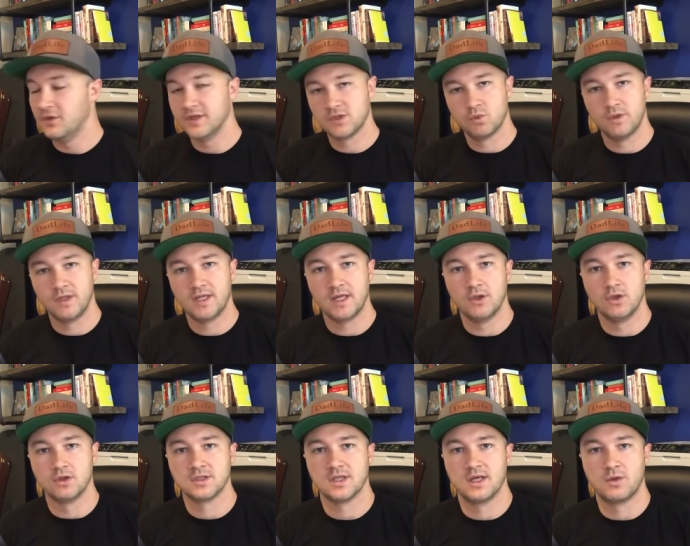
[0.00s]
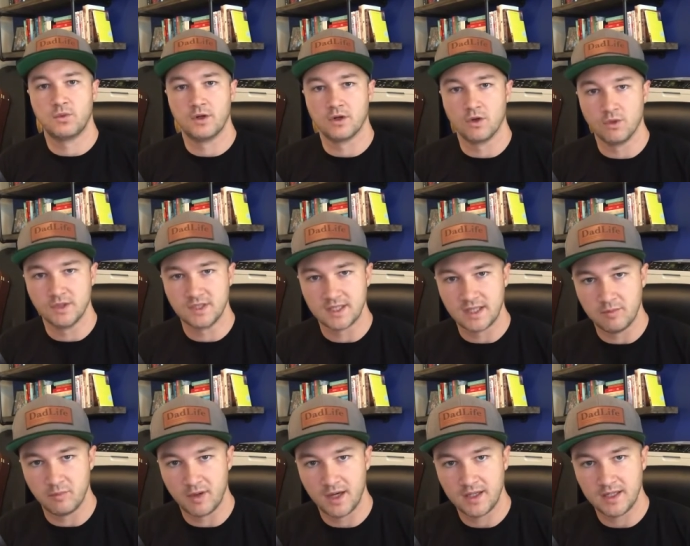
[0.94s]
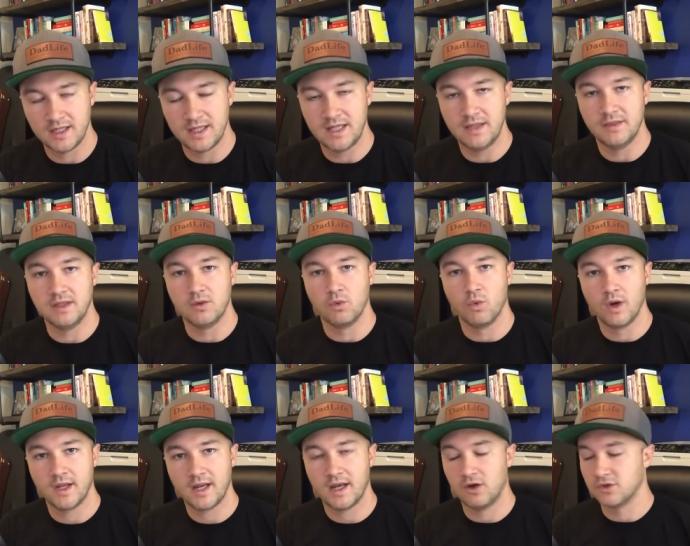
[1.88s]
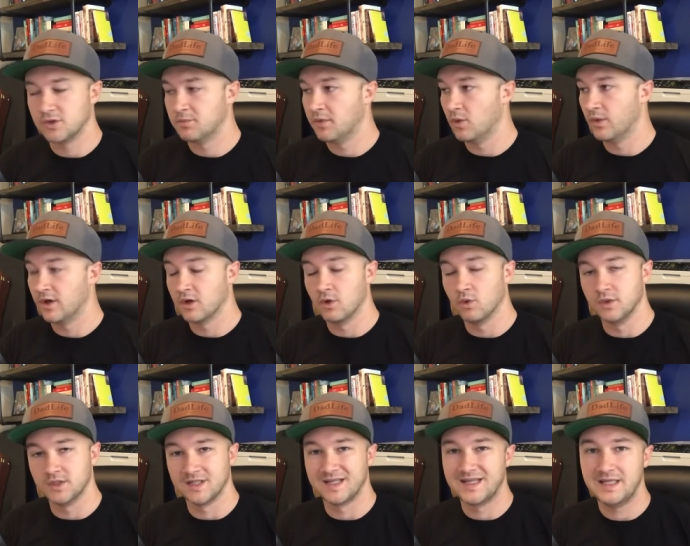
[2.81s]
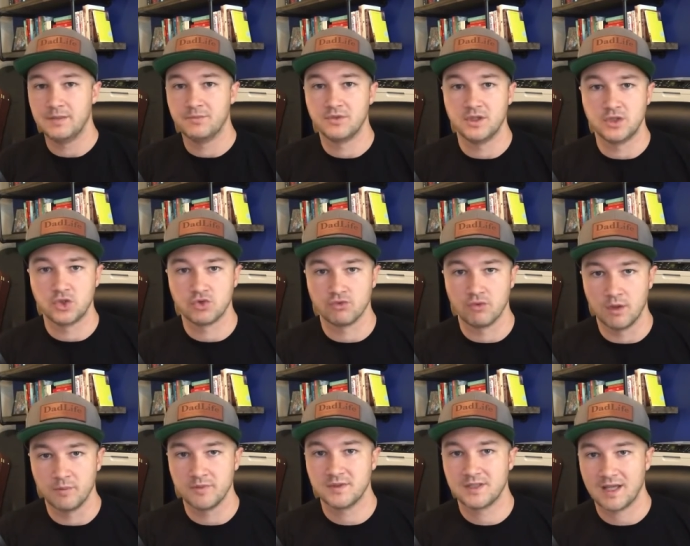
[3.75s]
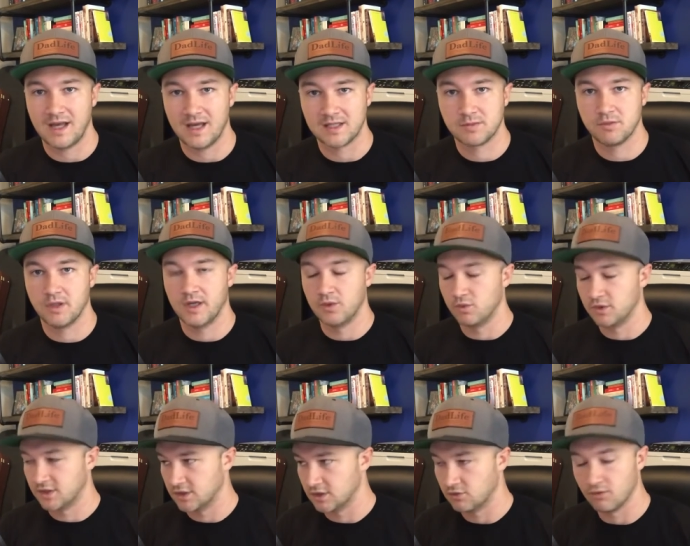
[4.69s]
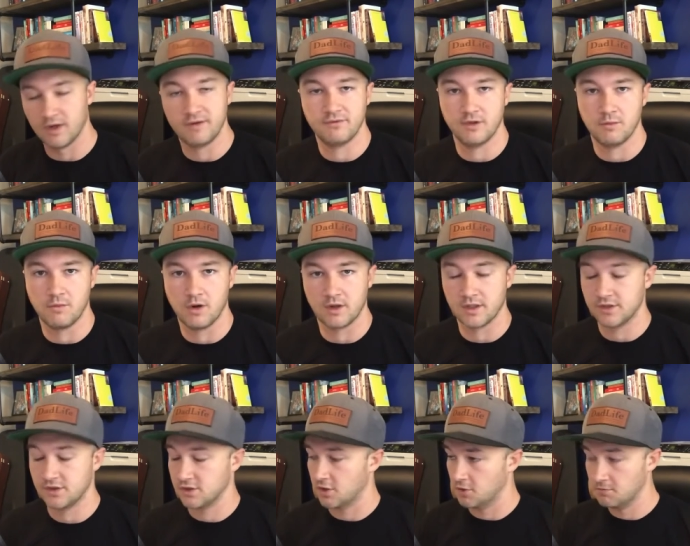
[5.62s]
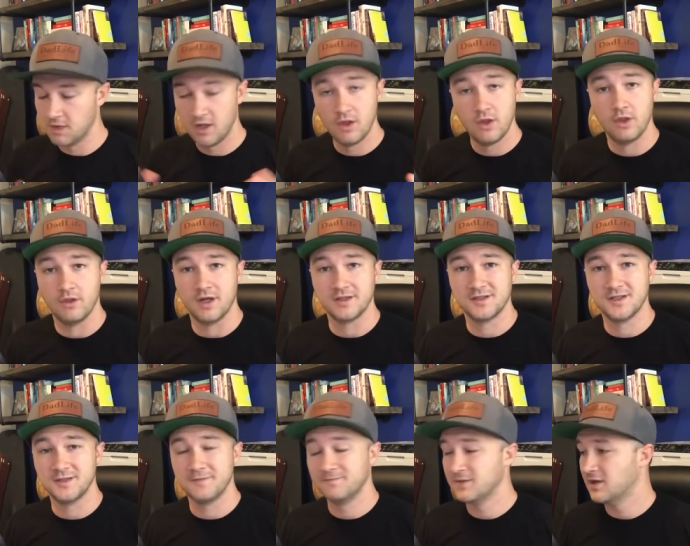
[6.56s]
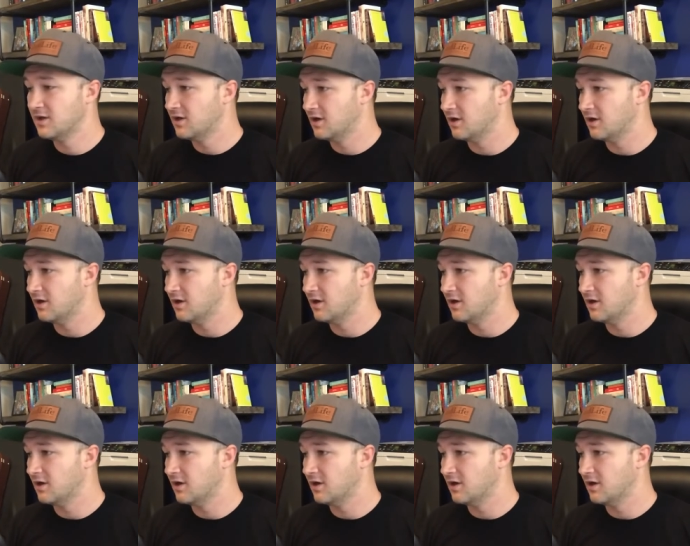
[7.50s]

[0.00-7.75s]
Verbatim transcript: This week it looks like we are going to get Biden in the White House, but we are going to keep the Trump tax plan, which is great for the market. So that's it.